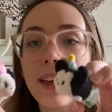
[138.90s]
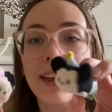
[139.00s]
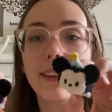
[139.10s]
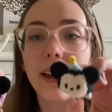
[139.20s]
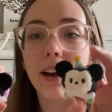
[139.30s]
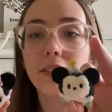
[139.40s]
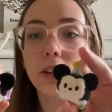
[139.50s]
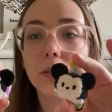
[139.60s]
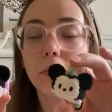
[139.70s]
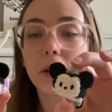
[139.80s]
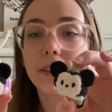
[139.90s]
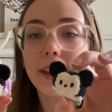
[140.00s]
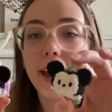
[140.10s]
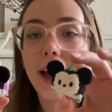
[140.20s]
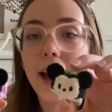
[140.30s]
They have little birthday
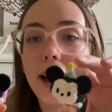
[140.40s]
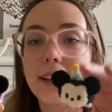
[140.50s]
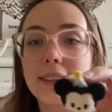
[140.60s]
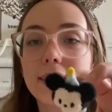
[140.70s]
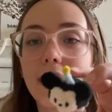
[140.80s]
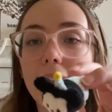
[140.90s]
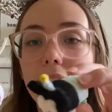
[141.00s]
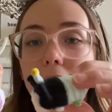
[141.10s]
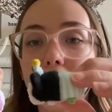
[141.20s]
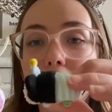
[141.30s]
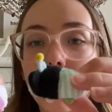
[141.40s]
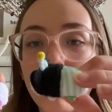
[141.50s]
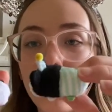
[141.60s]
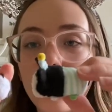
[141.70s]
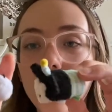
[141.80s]
hats and
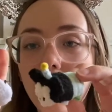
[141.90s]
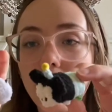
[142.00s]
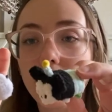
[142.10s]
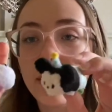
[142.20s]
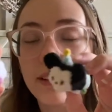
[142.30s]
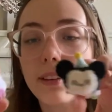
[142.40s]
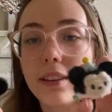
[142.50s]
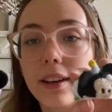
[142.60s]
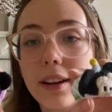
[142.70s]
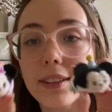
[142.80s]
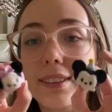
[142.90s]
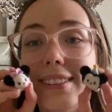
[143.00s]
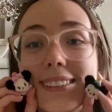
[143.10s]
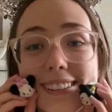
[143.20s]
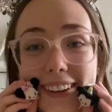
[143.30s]
birthday outfits and they are
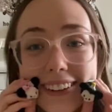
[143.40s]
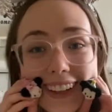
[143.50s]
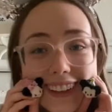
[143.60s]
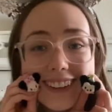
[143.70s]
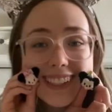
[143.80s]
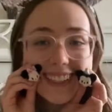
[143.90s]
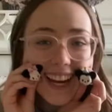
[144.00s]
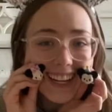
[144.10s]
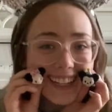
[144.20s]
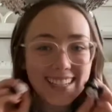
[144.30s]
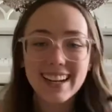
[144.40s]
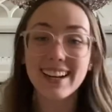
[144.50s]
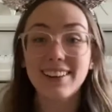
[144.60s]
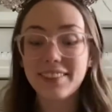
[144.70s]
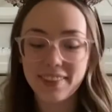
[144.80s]
just so cute and tiny and I
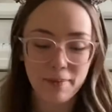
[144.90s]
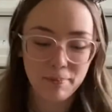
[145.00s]
love them.